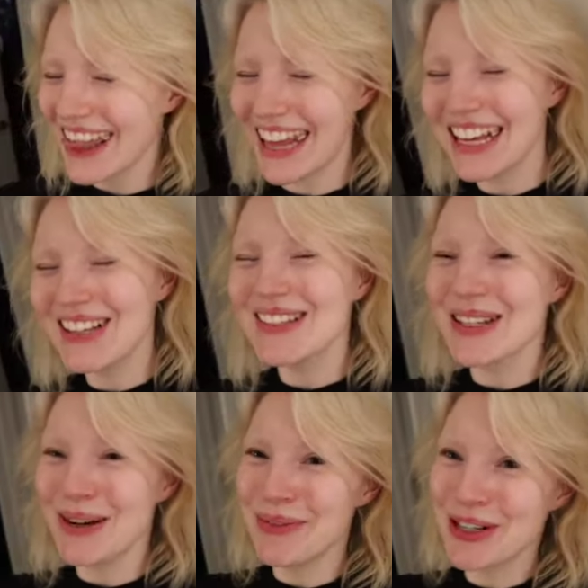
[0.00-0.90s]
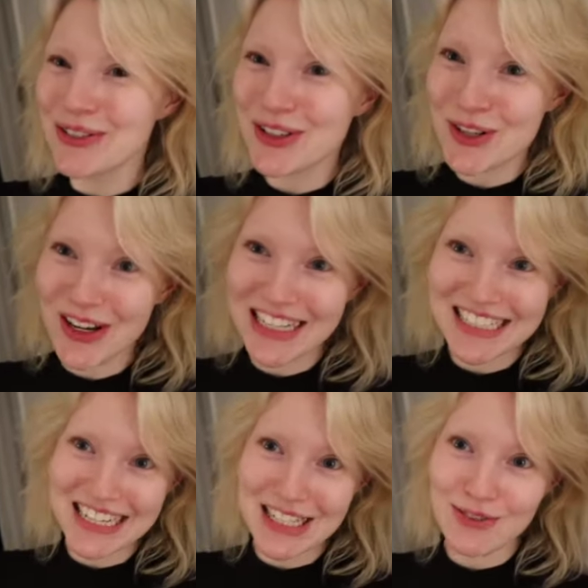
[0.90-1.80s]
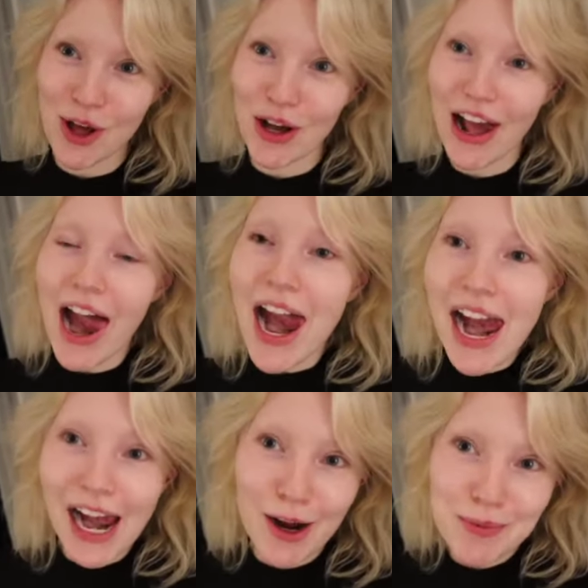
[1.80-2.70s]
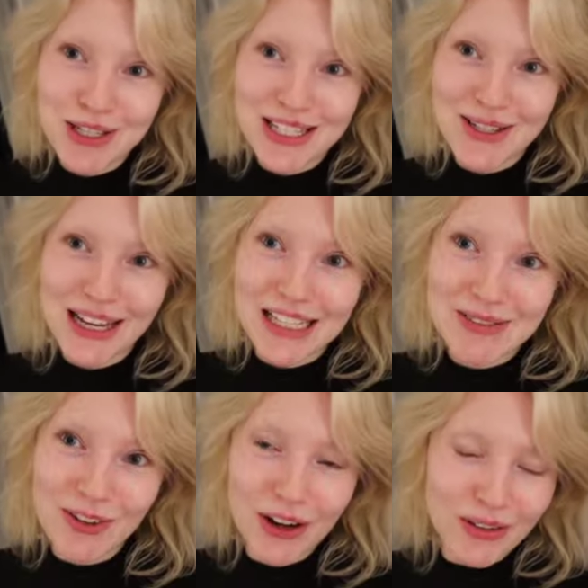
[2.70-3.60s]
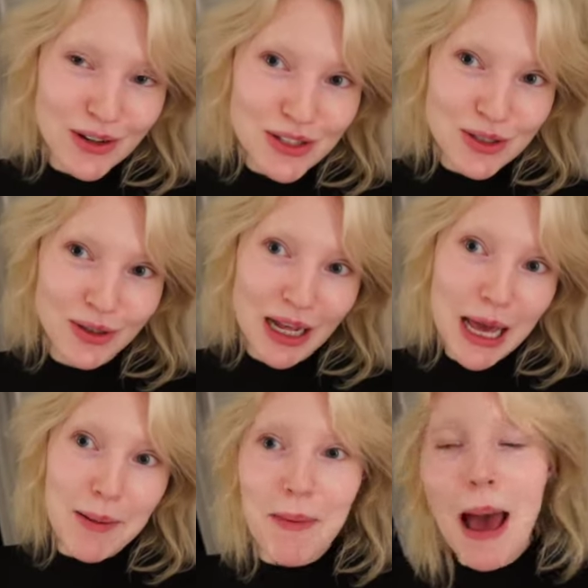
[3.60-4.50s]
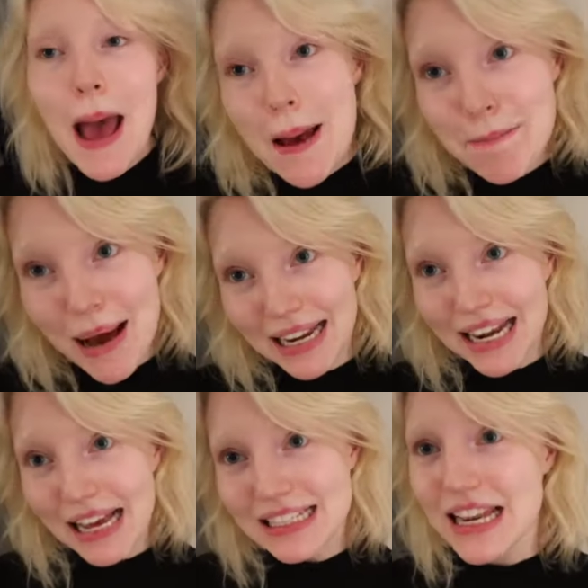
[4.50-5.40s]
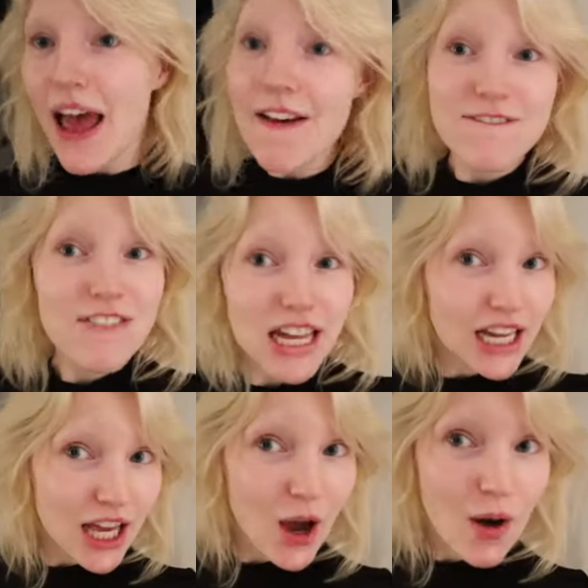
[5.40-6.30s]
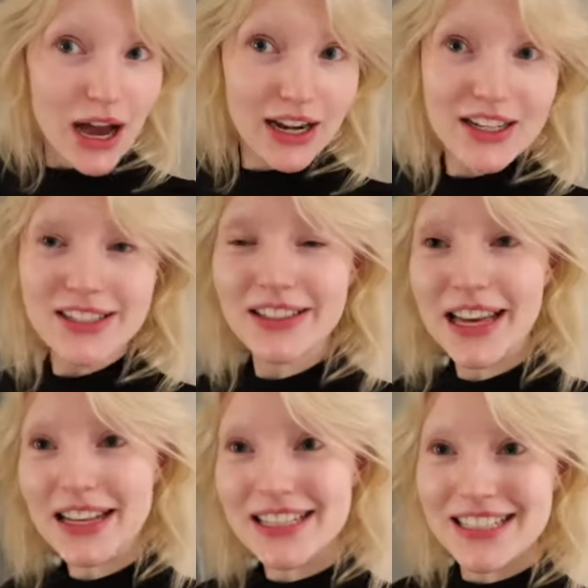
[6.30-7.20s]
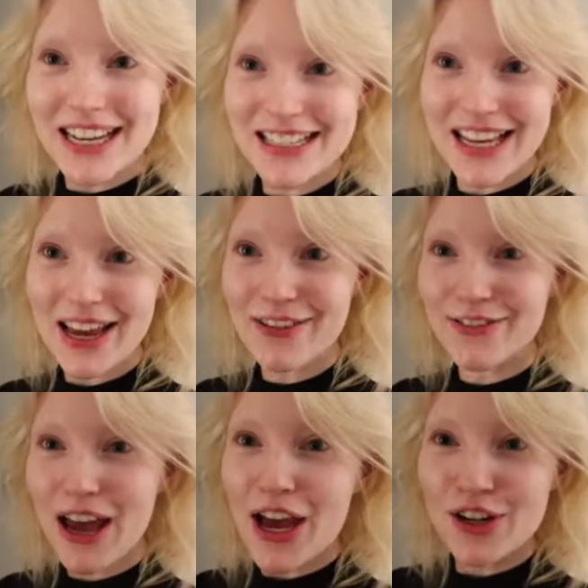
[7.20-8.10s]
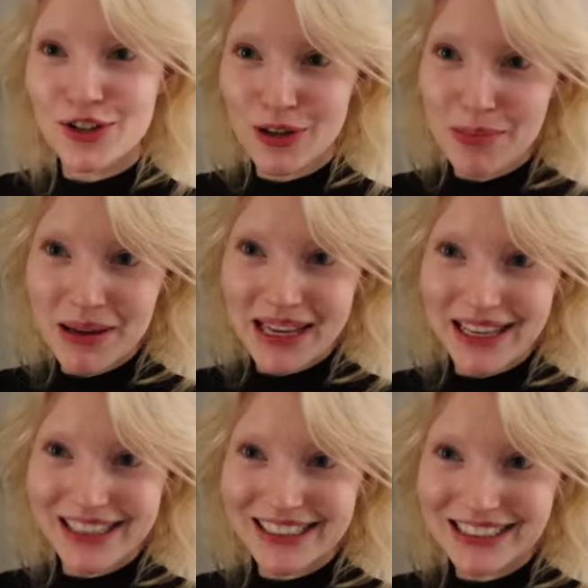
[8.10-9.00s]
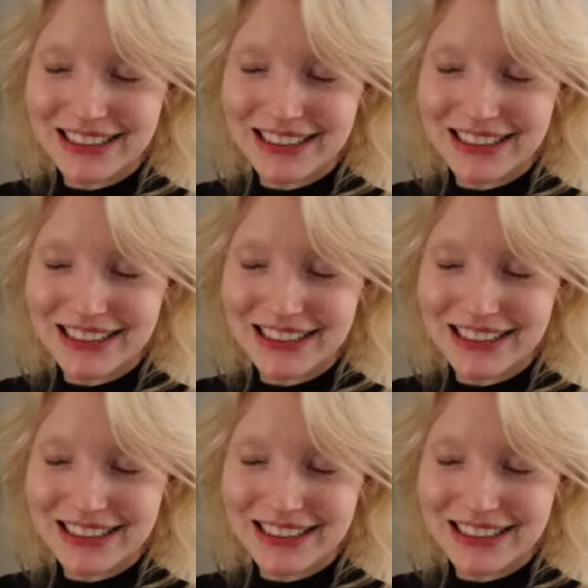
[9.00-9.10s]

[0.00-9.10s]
Thank you so much for joining today's vlog. I hope to see you guys very, very soon in my next video, and until then, stay safe, dream big,